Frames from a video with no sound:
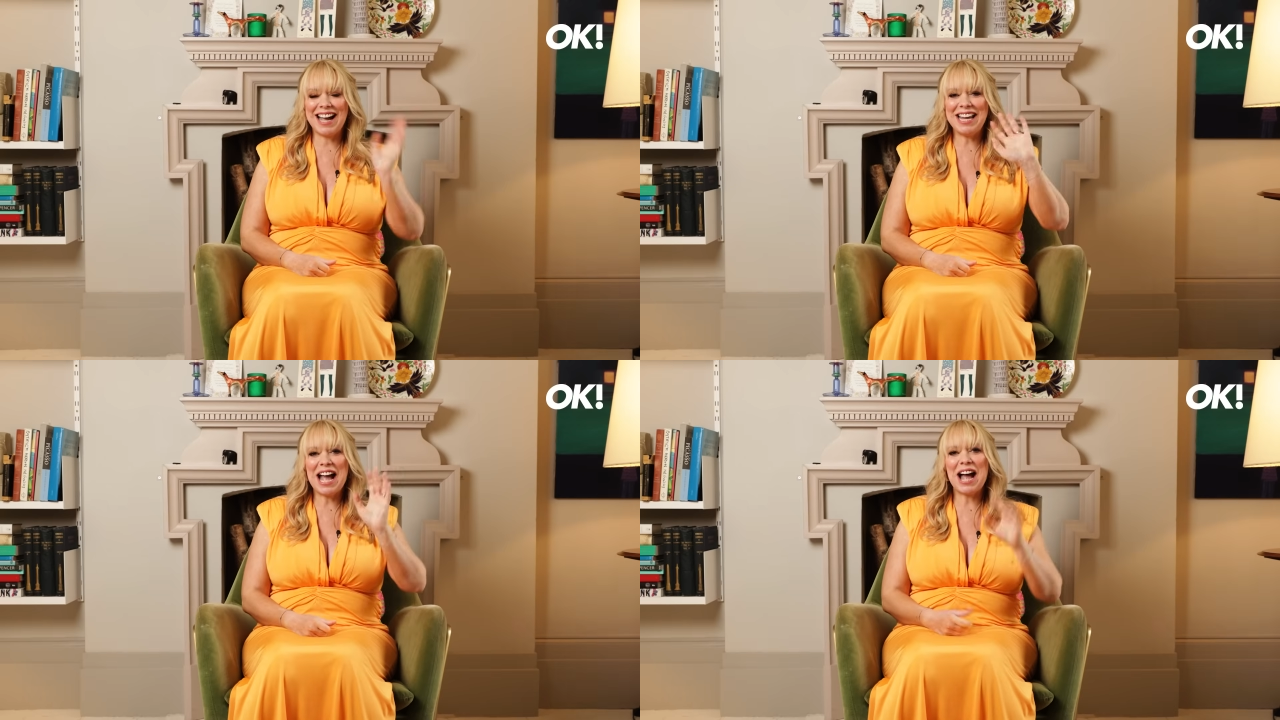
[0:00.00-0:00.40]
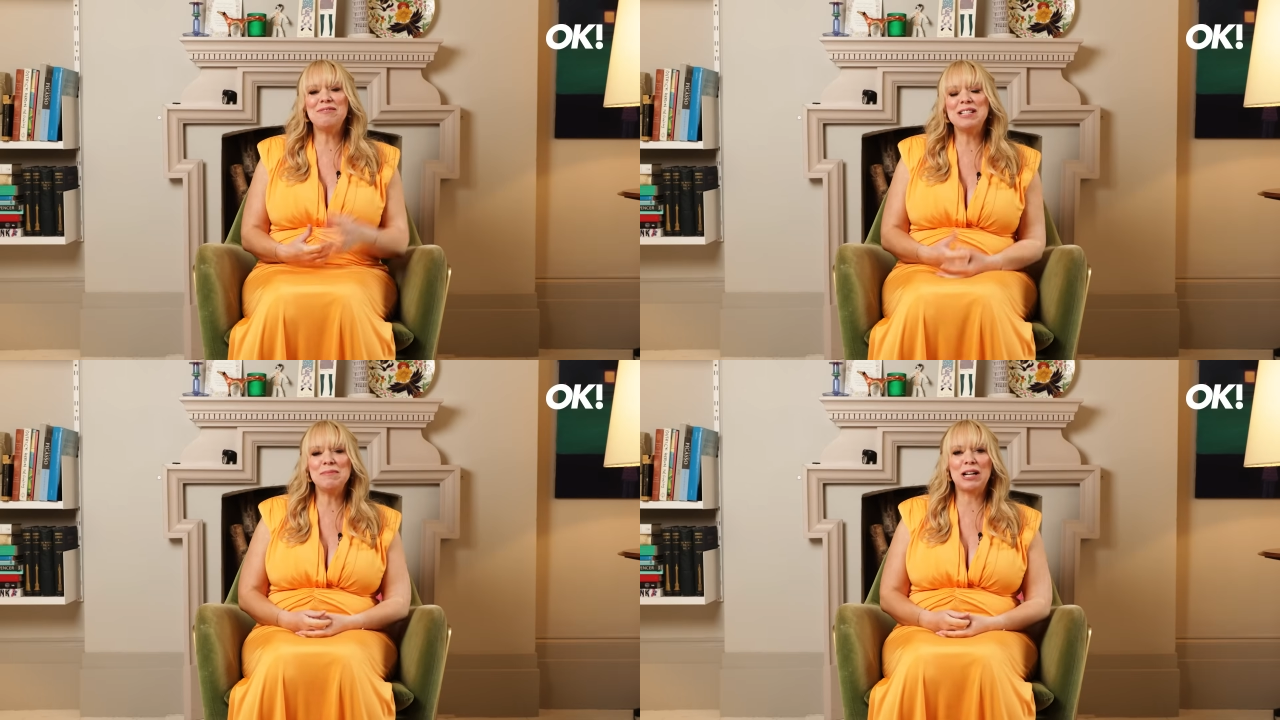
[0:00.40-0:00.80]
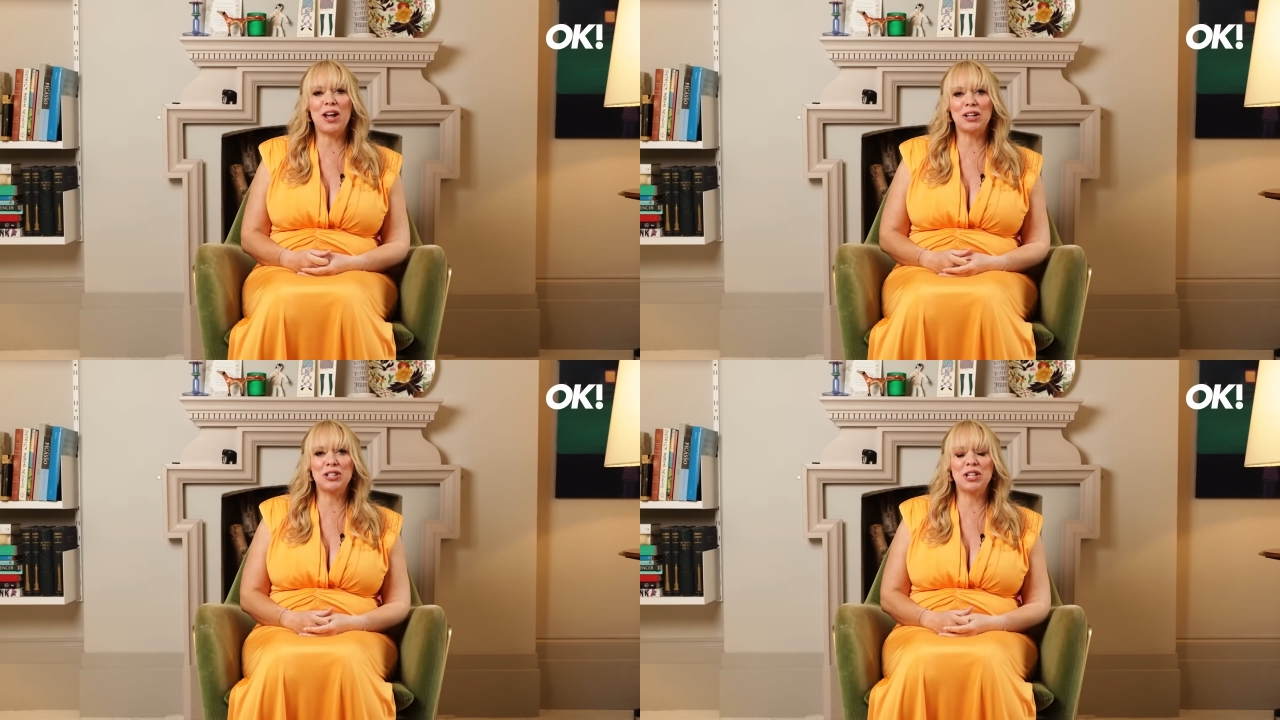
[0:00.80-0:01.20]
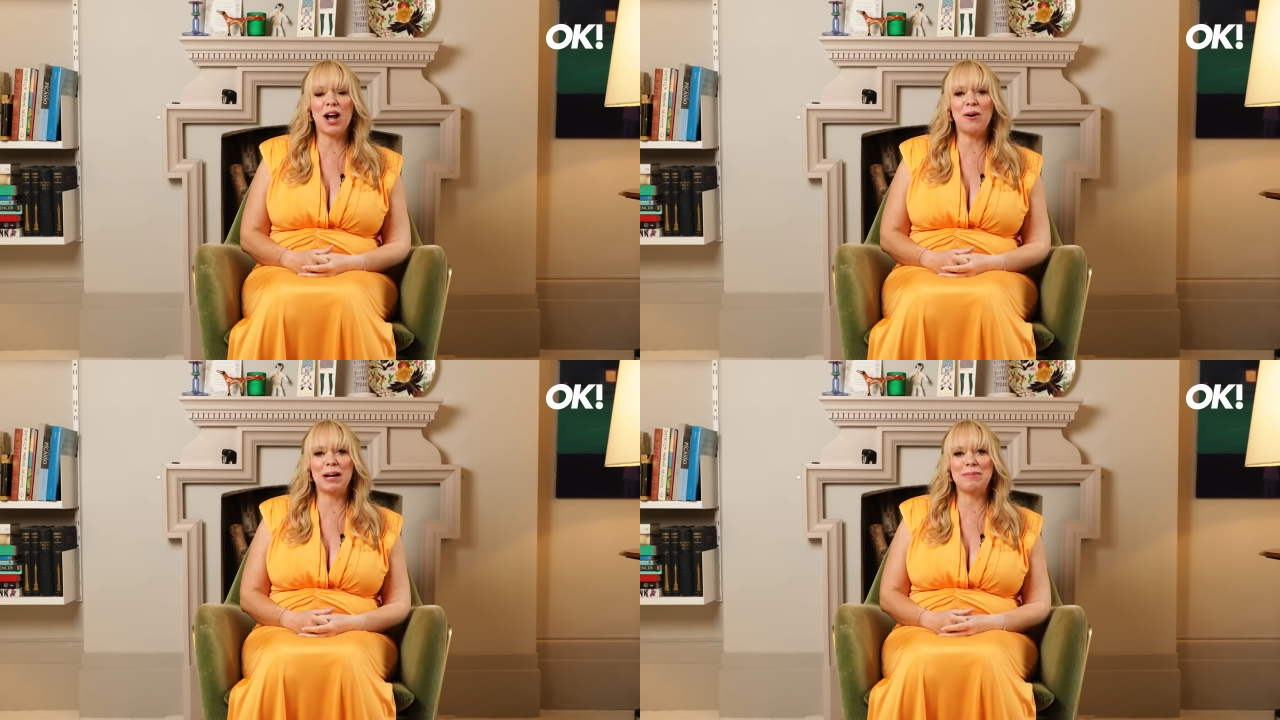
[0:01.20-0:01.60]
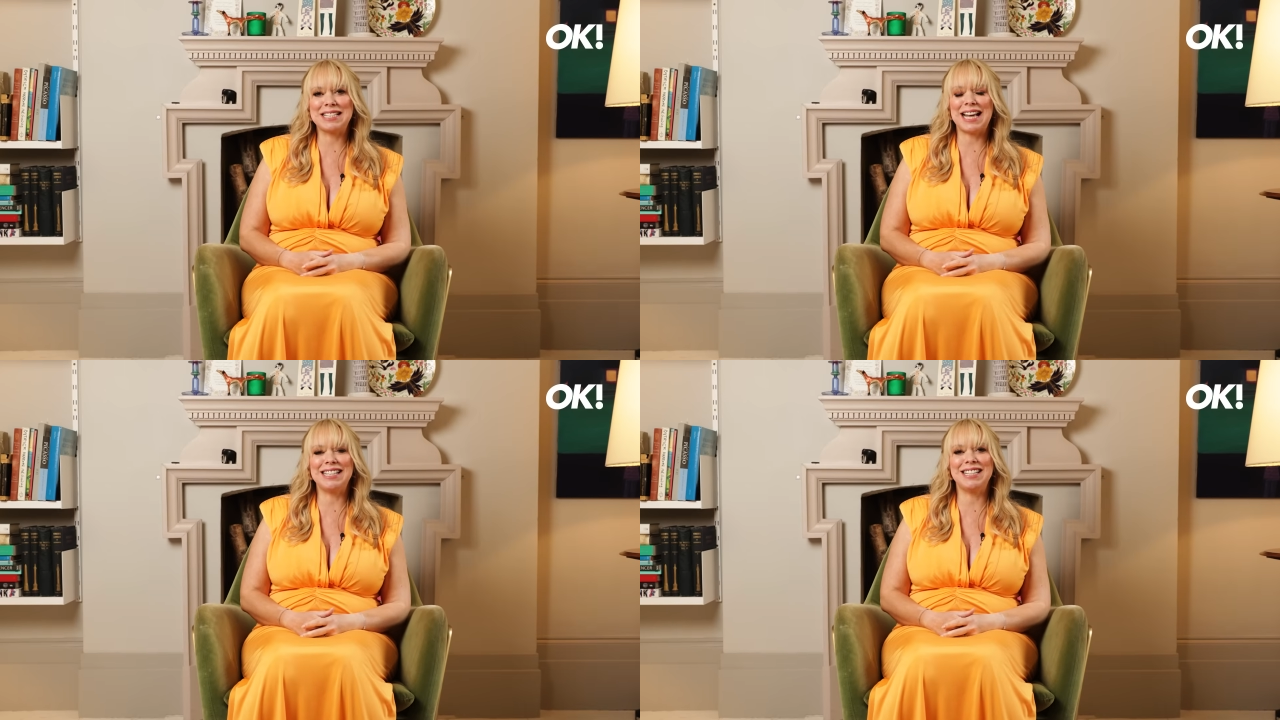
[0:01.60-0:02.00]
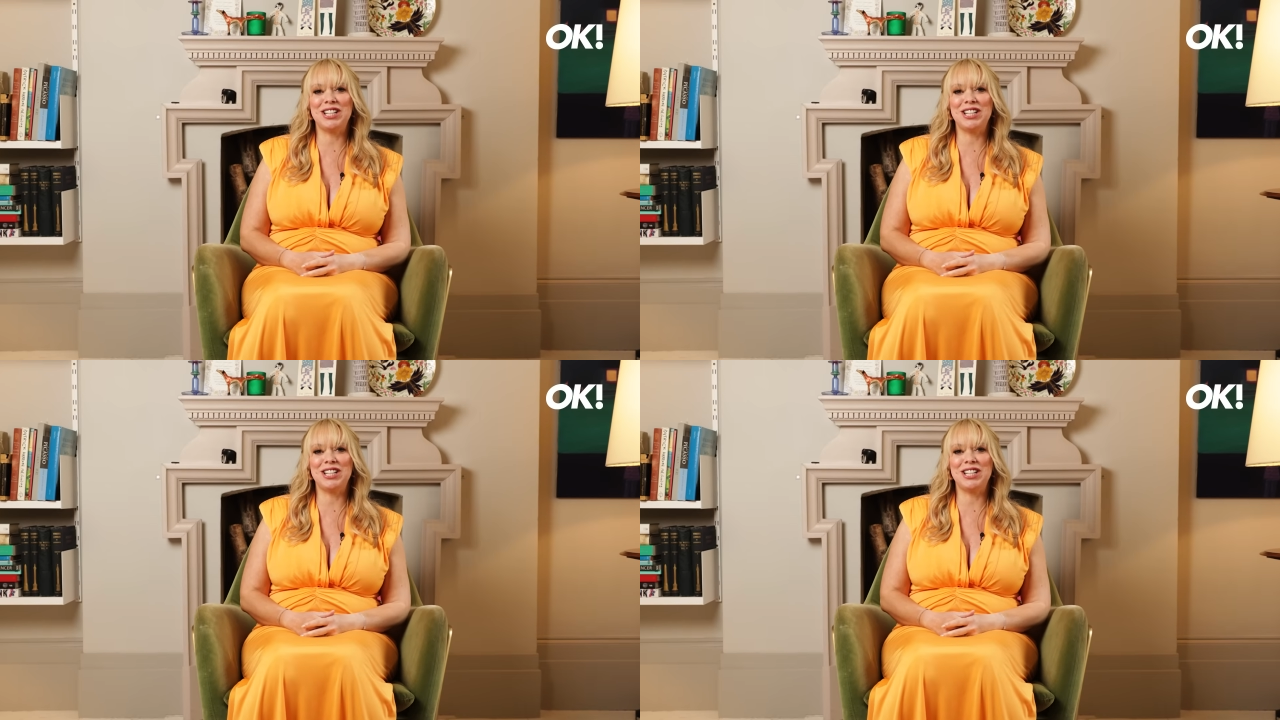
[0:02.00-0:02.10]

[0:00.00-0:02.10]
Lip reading: Hiya, I'm McClarnon and I'm excited